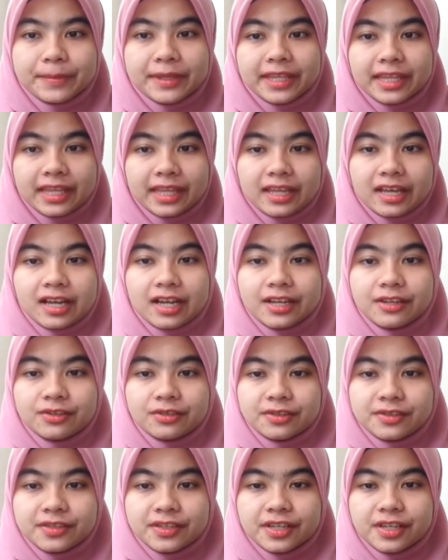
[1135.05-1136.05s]
PA
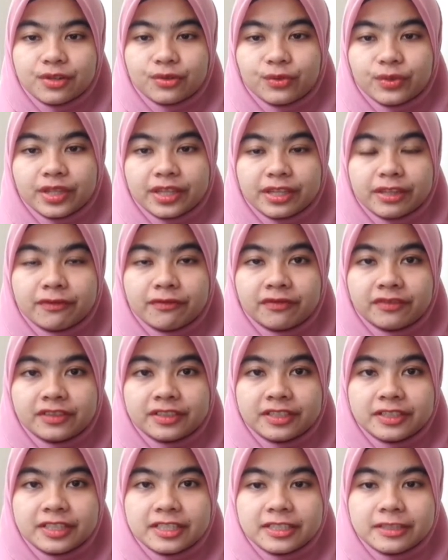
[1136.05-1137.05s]
hydrogel with
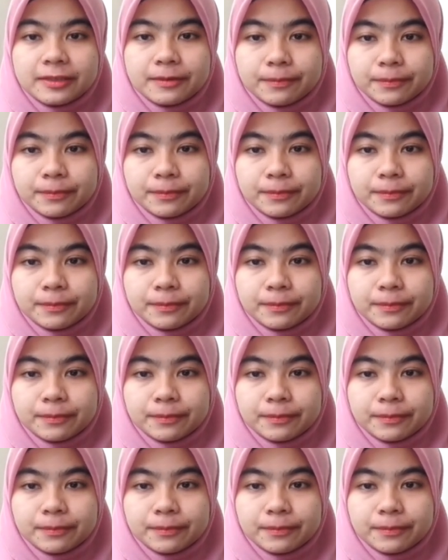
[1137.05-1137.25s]
different